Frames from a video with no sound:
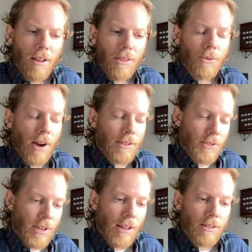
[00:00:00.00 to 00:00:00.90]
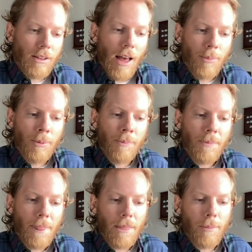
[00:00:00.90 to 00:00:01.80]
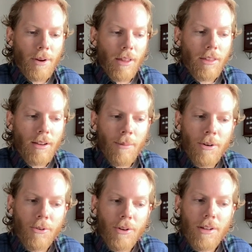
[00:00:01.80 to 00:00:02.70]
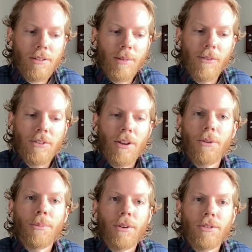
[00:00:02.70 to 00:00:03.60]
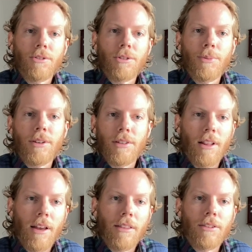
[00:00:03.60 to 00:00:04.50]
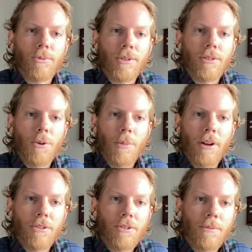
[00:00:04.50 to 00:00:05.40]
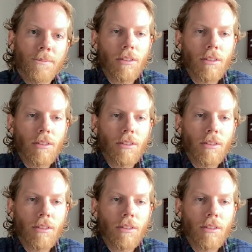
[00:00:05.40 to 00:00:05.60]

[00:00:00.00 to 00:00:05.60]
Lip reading: but I think I'm going to read some of his other books just because I like this one so much.